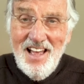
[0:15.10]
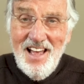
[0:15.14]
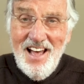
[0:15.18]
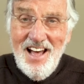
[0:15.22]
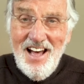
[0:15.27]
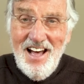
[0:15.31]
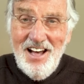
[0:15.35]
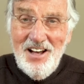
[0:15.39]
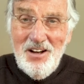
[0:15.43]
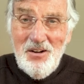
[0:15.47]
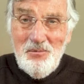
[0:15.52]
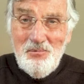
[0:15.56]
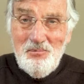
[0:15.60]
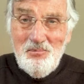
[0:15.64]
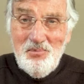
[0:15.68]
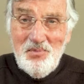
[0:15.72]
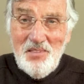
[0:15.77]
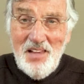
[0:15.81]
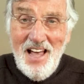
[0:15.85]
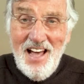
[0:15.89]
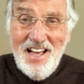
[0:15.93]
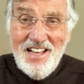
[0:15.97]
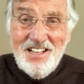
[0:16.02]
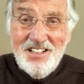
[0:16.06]
um,
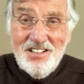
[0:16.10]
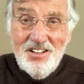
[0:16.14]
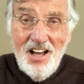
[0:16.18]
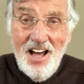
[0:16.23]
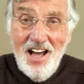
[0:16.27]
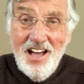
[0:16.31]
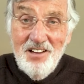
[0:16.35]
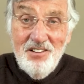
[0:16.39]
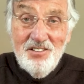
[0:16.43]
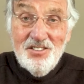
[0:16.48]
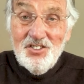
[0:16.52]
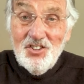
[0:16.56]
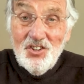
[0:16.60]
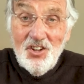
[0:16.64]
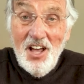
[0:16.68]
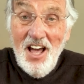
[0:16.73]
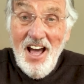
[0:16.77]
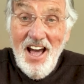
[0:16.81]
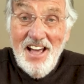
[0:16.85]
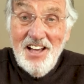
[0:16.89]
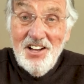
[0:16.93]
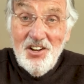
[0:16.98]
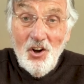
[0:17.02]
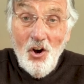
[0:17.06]
a, a,
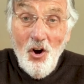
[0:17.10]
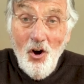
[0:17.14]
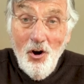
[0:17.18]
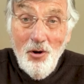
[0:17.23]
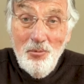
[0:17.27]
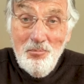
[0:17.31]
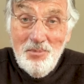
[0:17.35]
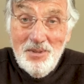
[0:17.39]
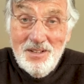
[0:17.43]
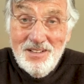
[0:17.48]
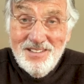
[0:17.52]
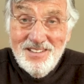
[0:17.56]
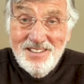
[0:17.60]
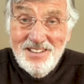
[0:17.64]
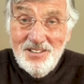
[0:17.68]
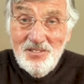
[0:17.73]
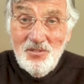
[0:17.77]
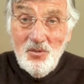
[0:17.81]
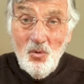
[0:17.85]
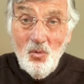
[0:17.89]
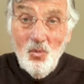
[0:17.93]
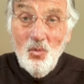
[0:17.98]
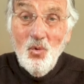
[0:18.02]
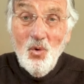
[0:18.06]
a common
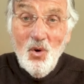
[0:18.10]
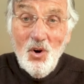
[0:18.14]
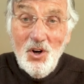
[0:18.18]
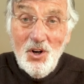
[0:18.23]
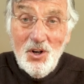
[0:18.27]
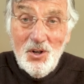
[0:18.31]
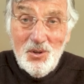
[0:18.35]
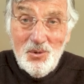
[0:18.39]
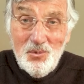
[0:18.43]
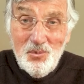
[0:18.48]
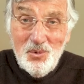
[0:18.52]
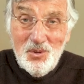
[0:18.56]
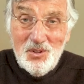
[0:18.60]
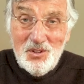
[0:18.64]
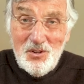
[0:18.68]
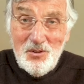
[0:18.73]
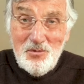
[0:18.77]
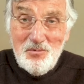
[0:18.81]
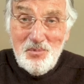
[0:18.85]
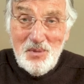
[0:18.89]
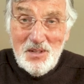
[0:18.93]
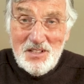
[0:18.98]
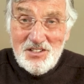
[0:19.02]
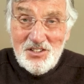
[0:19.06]
word would
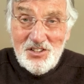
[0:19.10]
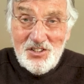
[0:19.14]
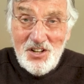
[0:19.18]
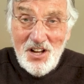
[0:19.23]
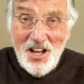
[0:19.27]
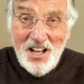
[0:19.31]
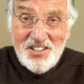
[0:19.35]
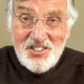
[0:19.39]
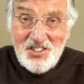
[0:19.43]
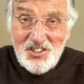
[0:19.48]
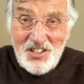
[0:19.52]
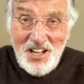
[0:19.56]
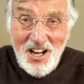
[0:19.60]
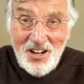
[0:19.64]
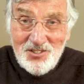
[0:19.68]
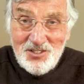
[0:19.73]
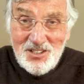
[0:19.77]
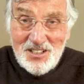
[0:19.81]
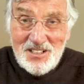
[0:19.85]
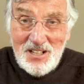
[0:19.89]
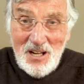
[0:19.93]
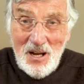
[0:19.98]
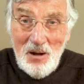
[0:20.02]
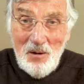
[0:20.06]
have been
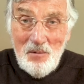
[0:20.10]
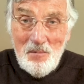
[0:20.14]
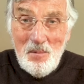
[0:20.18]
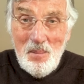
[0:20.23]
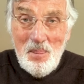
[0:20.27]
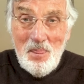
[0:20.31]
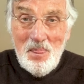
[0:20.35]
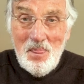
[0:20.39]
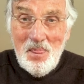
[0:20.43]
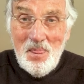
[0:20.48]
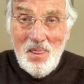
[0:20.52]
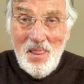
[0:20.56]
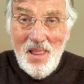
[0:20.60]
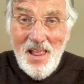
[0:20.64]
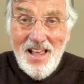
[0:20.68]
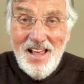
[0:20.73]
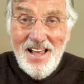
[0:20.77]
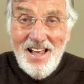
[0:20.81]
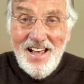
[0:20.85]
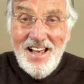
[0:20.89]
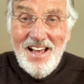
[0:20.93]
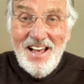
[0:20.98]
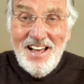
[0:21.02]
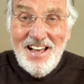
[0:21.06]
shouted out
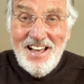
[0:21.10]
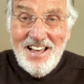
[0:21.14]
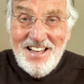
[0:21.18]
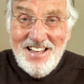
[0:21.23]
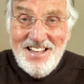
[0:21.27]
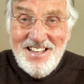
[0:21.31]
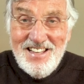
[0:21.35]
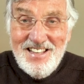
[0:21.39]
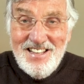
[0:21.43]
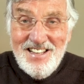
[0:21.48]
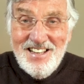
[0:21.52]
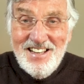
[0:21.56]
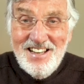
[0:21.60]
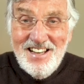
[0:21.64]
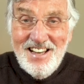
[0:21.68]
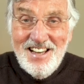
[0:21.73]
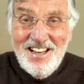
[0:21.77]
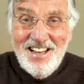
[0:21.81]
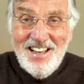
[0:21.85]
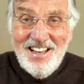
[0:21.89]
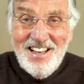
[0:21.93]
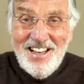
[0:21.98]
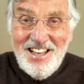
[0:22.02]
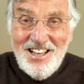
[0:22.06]
He
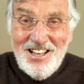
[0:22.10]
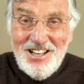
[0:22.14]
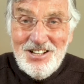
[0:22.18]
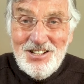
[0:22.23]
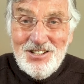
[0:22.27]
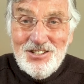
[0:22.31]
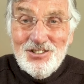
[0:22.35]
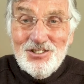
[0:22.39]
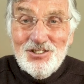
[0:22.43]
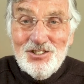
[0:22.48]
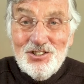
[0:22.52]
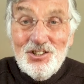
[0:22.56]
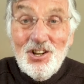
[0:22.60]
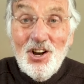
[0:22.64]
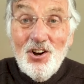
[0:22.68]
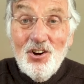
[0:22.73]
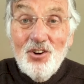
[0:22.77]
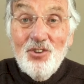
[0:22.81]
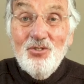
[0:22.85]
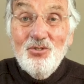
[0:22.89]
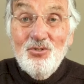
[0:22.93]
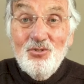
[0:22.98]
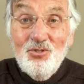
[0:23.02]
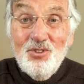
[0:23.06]
is
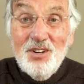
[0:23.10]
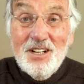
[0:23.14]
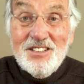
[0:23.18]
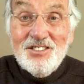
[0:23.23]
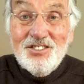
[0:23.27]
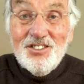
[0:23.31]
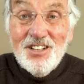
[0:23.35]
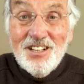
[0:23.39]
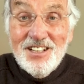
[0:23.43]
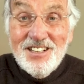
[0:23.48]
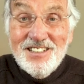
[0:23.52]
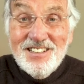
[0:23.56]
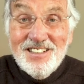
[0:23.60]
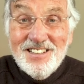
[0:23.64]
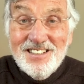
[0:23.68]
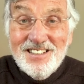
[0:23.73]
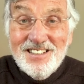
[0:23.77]
risen.